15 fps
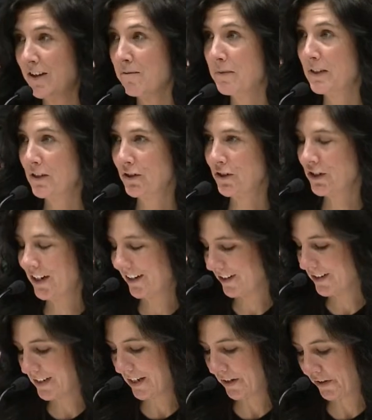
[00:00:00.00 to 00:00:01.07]
Mr.
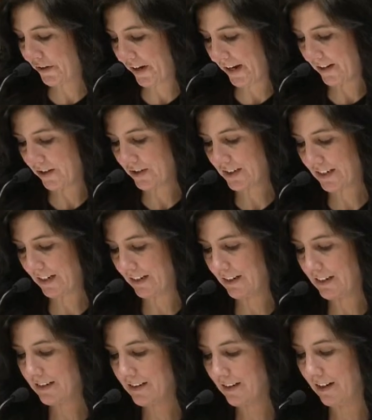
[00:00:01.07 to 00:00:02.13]
Chair, Senator Anderson,
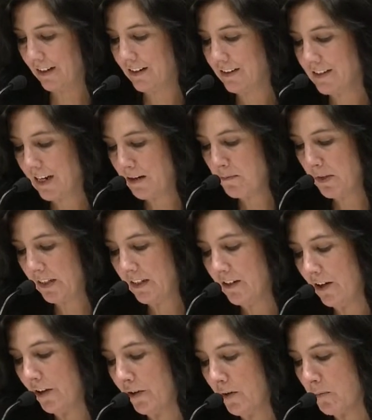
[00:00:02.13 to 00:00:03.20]
it's a $10 million
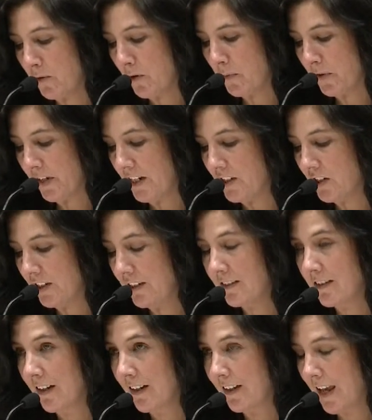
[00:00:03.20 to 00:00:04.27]
appropriation.
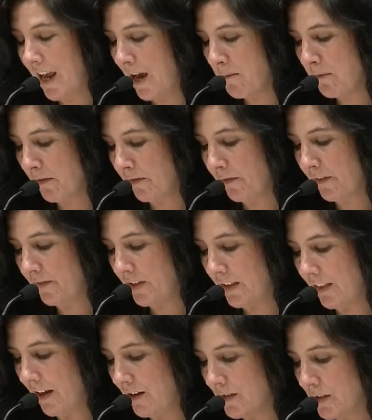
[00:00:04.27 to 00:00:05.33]
It's got a cap of
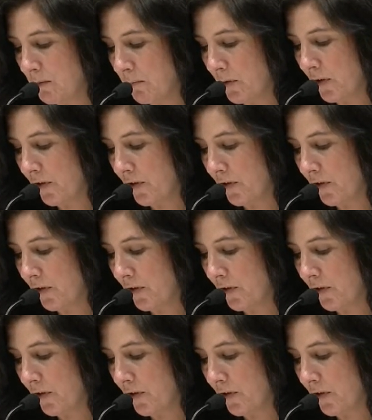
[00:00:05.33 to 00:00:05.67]
$50,000 per